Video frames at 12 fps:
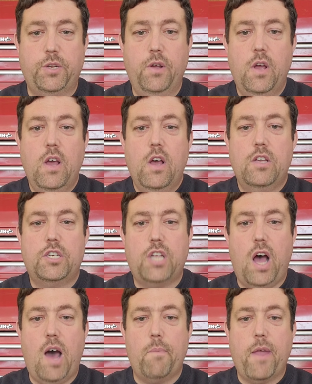to
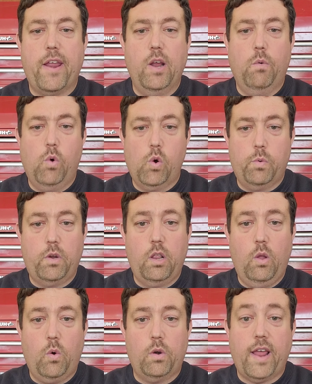stop being at war with the
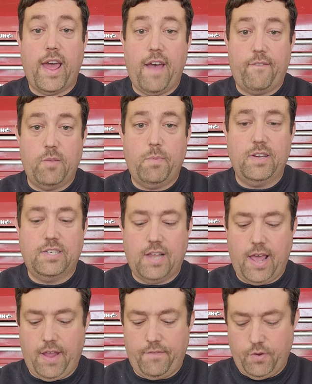Lord, they have to be
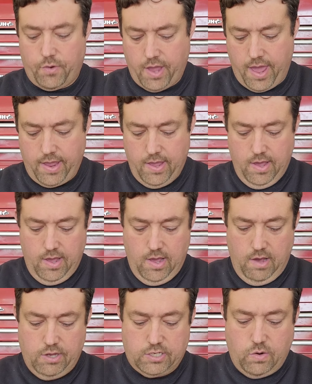saved, okay?
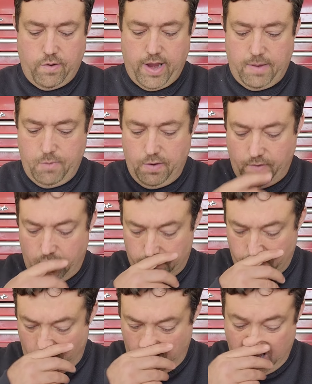Let's go ahead and move on
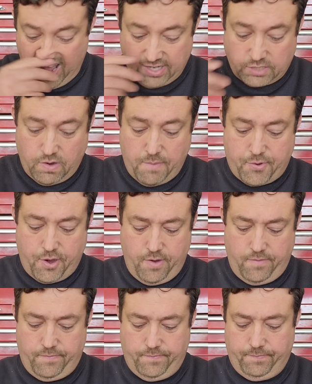to our next
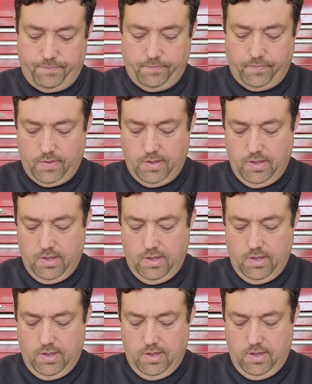scripture.
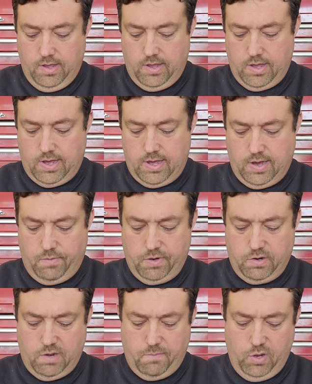Uh,
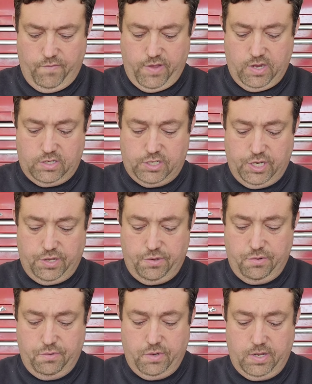we're going to move
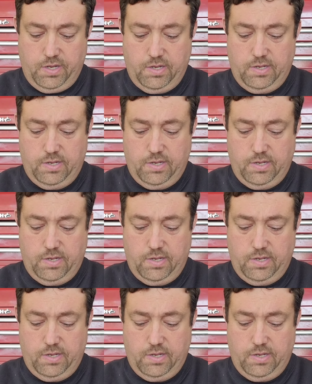into,